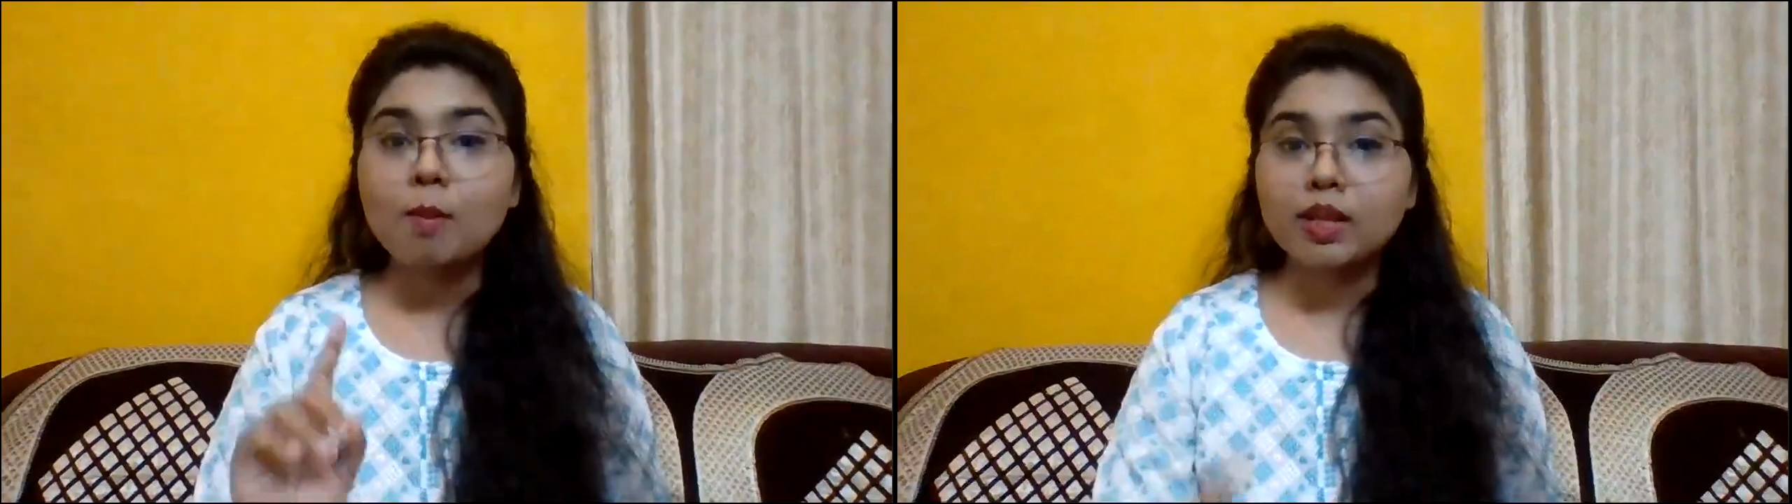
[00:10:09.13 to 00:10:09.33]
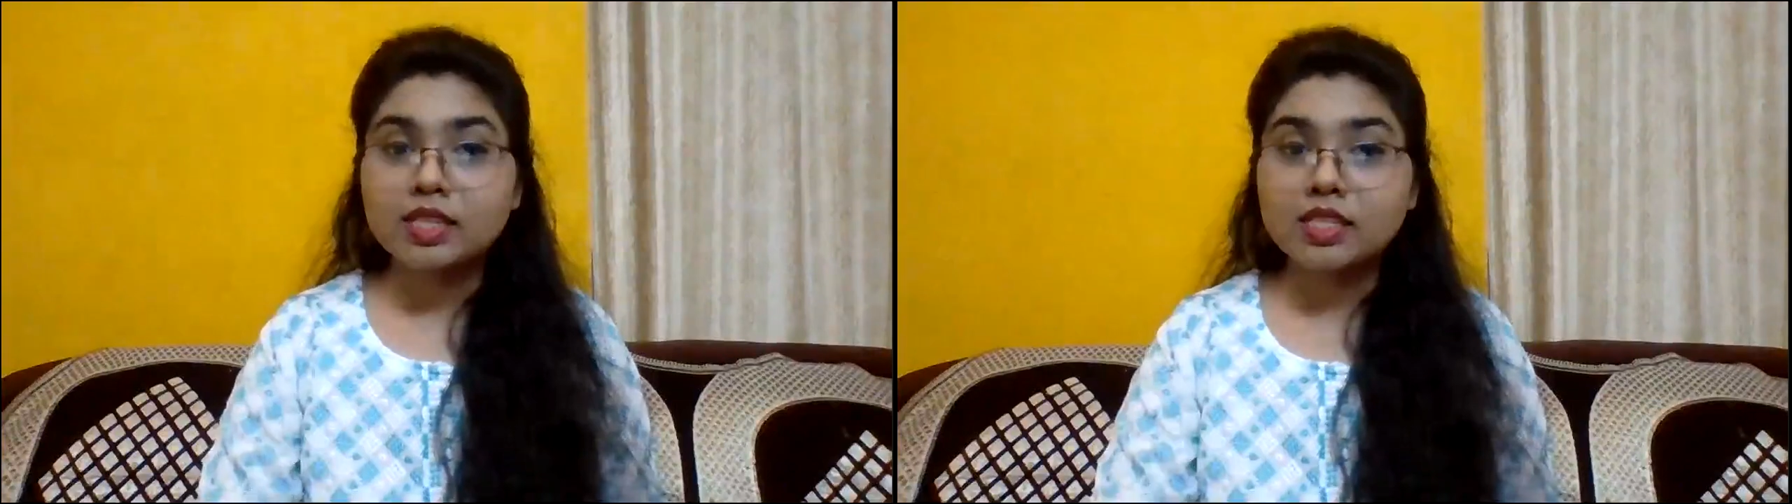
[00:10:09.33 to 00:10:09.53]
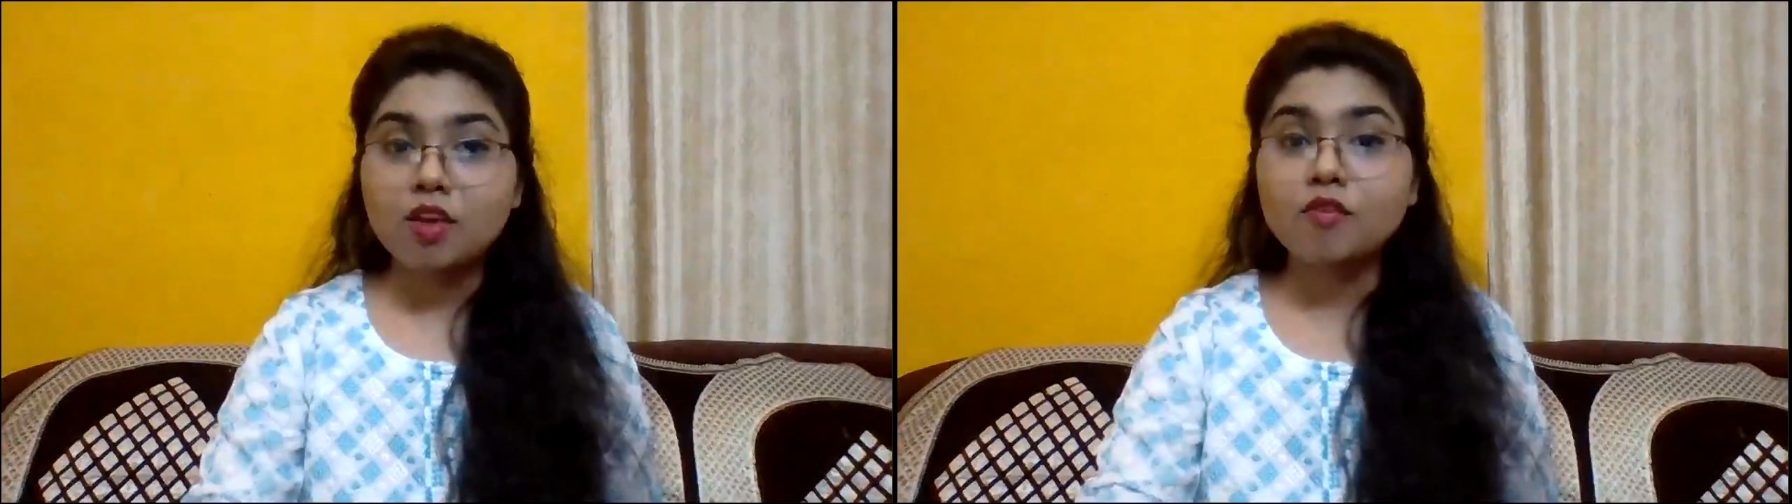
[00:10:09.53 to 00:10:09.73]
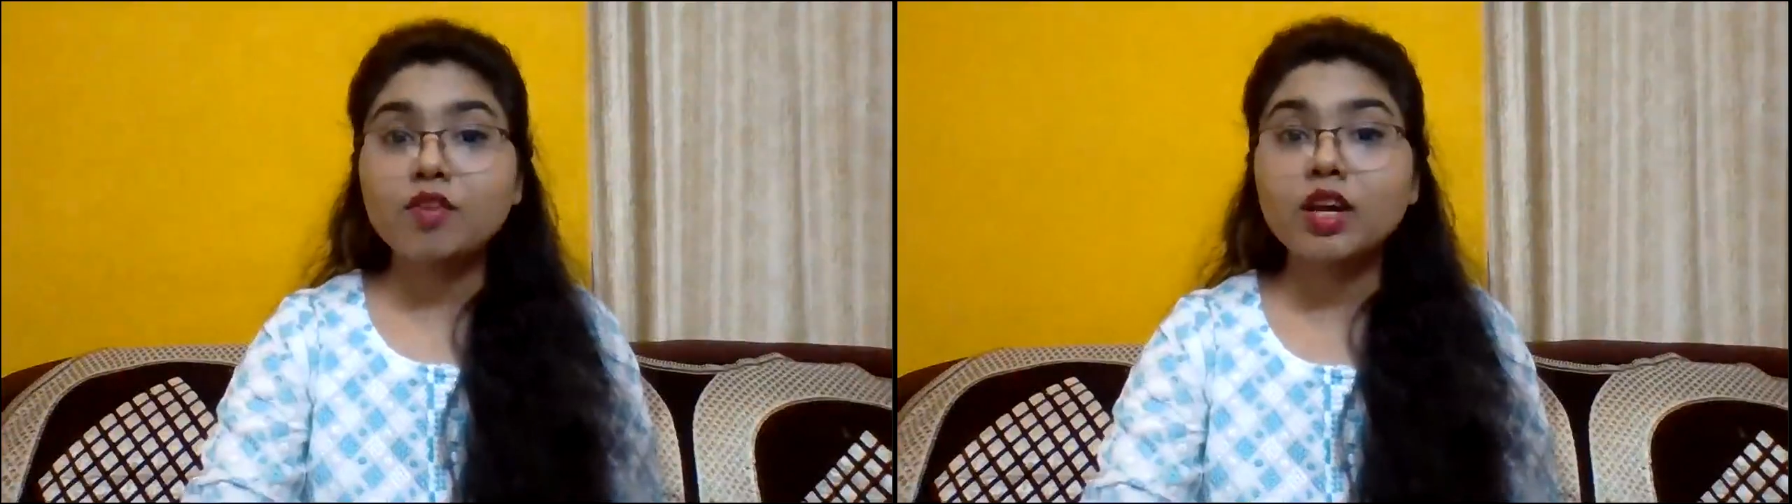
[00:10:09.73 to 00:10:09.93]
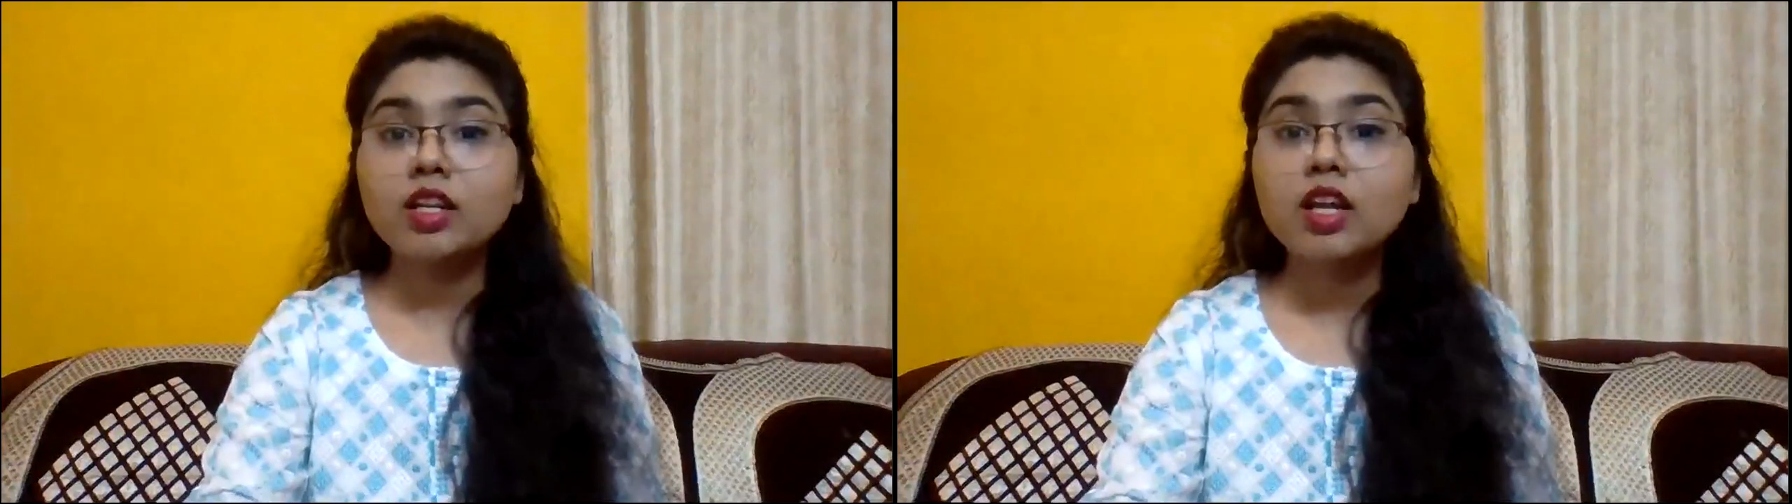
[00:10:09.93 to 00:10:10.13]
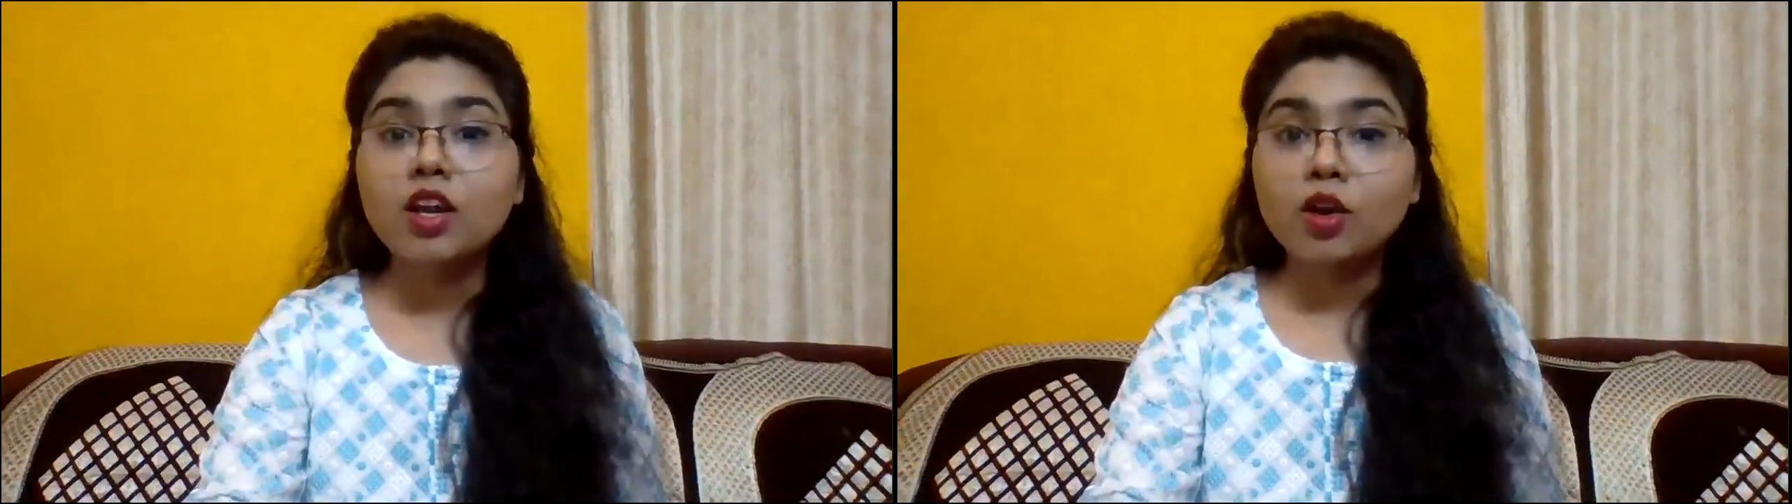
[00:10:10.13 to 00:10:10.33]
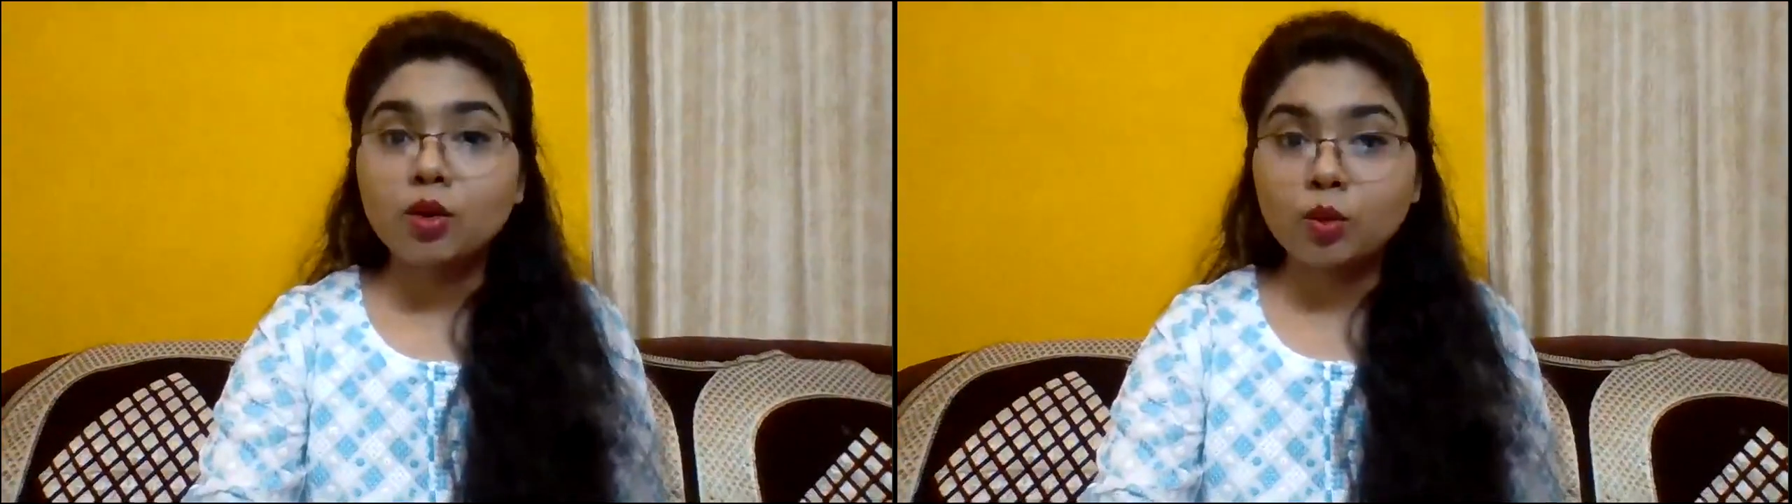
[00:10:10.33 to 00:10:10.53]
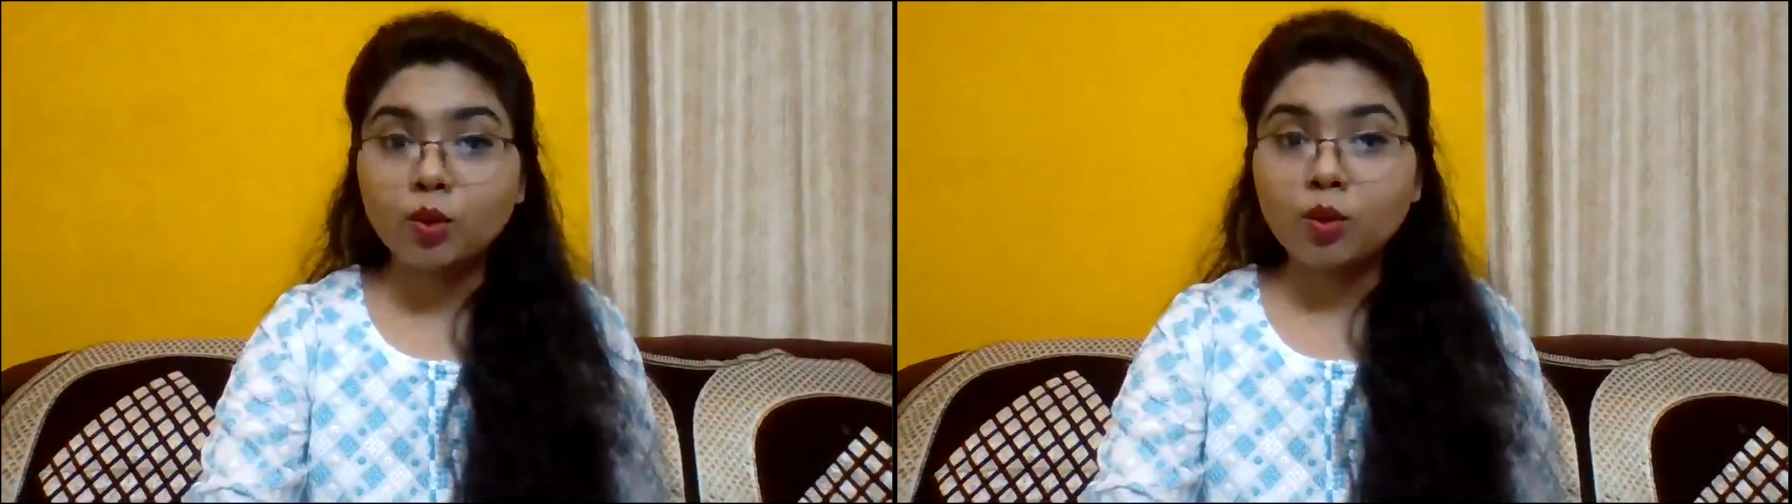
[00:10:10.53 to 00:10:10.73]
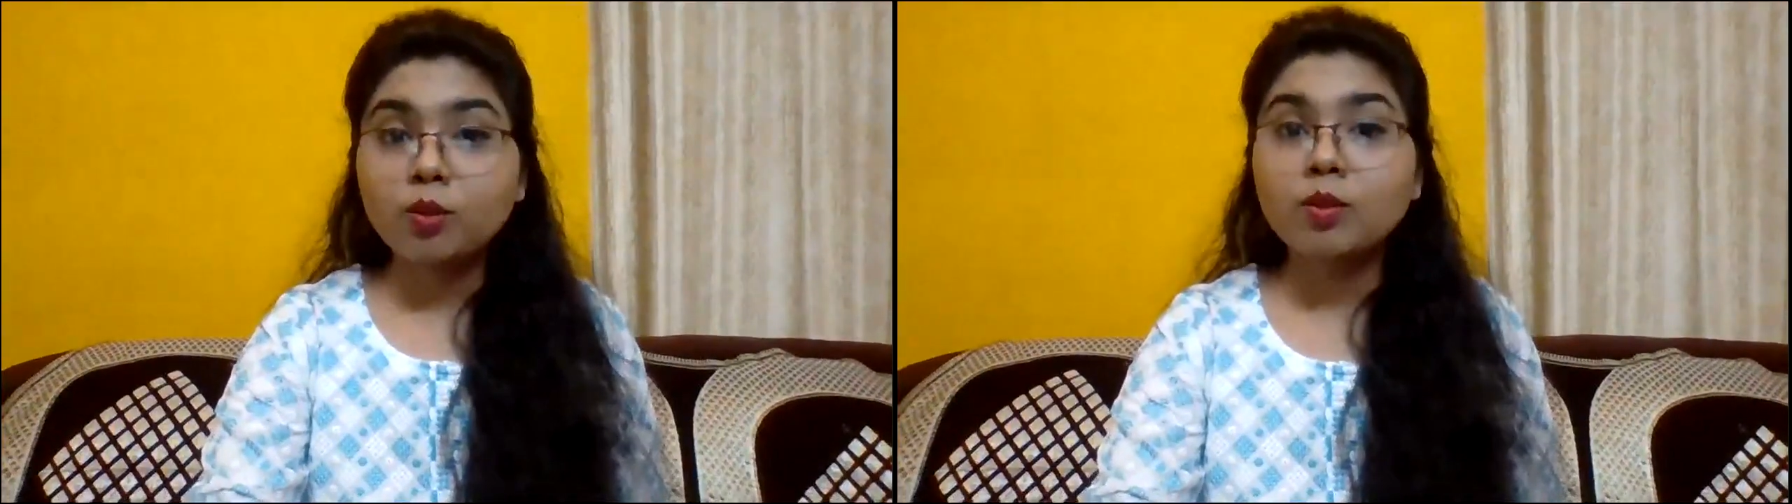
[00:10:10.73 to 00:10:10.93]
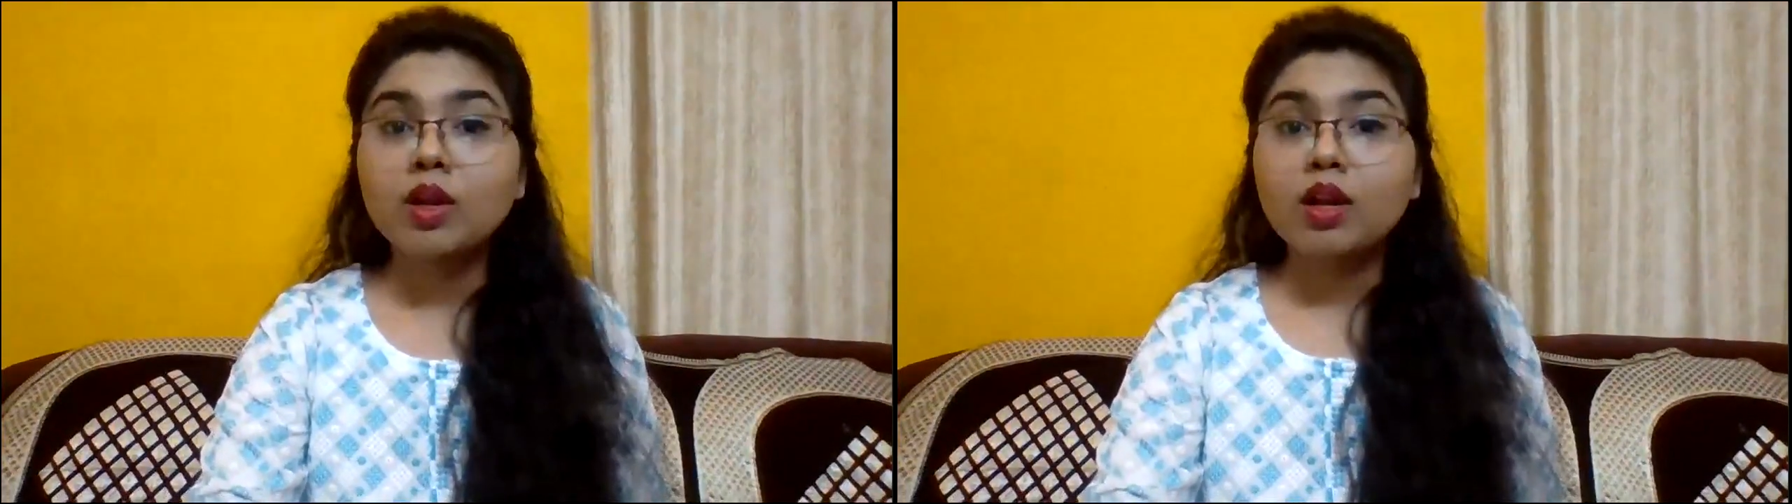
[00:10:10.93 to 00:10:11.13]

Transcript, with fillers: but someone whom